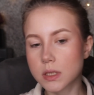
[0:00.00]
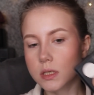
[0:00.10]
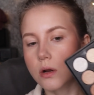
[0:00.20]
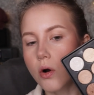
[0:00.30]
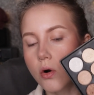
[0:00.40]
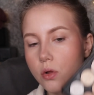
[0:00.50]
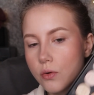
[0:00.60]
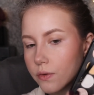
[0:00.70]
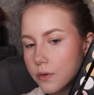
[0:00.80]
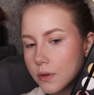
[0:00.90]
Place it all
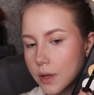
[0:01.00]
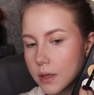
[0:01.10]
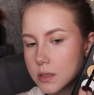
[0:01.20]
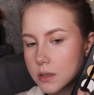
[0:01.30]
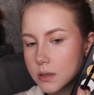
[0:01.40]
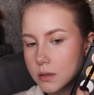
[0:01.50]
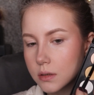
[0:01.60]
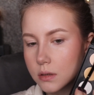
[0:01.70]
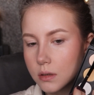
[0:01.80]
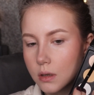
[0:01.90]
over the lid,
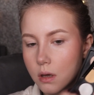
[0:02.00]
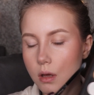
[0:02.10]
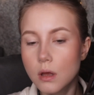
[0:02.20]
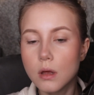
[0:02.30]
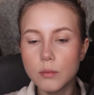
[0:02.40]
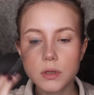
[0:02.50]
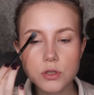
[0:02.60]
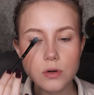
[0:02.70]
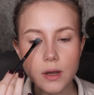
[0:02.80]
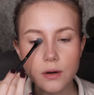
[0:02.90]
but
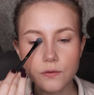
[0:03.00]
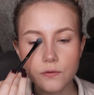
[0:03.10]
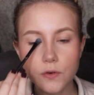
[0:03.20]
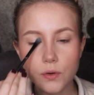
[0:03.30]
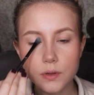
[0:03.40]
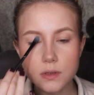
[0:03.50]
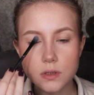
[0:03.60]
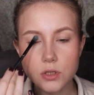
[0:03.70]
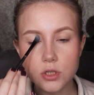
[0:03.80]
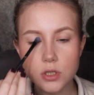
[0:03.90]
try to focus
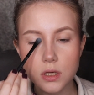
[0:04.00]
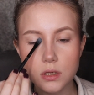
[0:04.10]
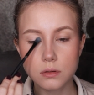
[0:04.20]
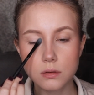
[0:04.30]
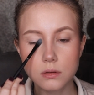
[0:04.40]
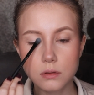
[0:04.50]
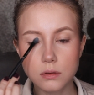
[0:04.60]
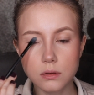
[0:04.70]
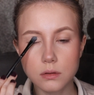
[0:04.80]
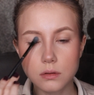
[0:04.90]
this shade
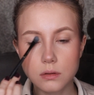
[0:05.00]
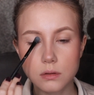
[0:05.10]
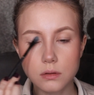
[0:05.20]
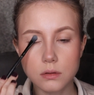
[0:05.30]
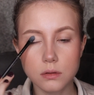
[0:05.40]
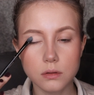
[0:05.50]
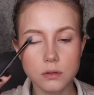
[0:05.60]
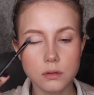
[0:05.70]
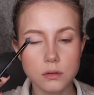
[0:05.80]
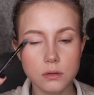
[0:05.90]
underneath your
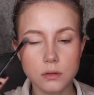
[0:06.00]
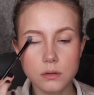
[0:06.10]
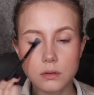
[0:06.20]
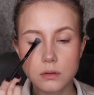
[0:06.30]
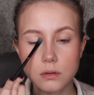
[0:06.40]
crease.